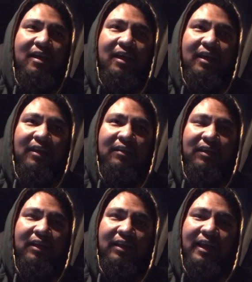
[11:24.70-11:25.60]

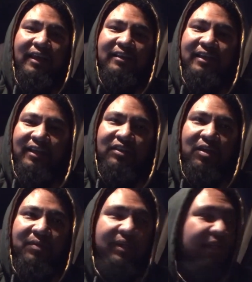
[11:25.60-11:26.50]
And like I said, it's
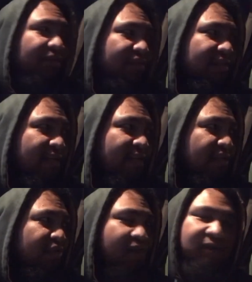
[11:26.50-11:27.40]
all because you're stuck
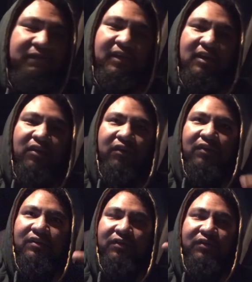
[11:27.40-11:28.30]
in traffic,
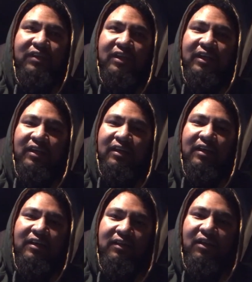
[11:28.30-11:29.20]
you're stuck in
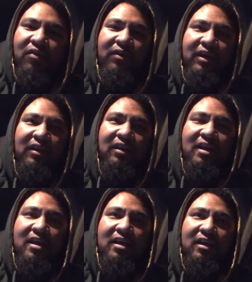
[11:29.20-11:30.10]
loading,
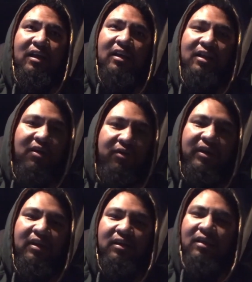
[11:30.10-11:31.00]

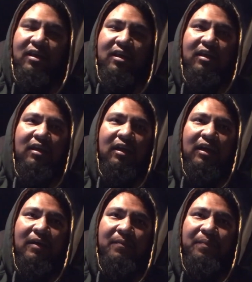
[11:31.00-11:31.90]
unloading.
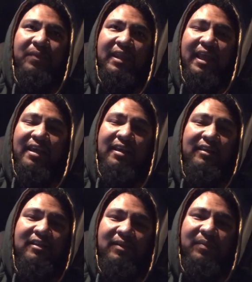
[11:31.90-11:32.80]
That
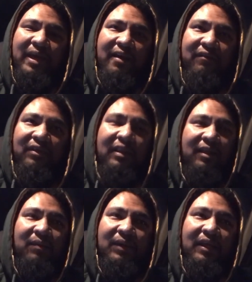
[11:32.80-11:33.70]
eats up
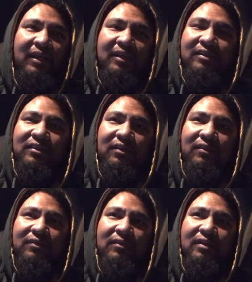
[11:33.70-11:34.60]
everything, man. And
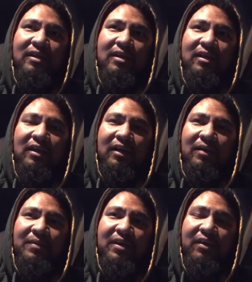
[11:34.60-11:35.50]
so
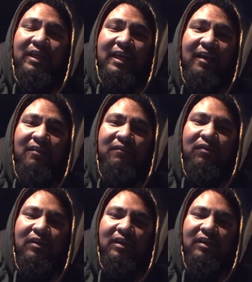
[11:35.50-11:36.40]
here in
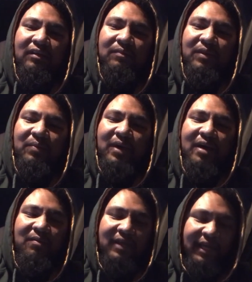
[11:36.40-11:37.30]
California, the
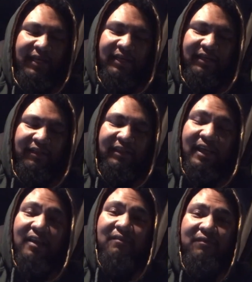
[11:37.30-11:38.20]
bottom line is
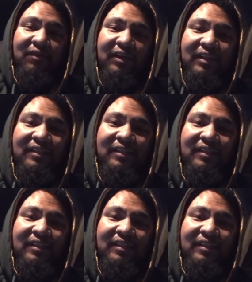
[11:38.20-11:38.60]
California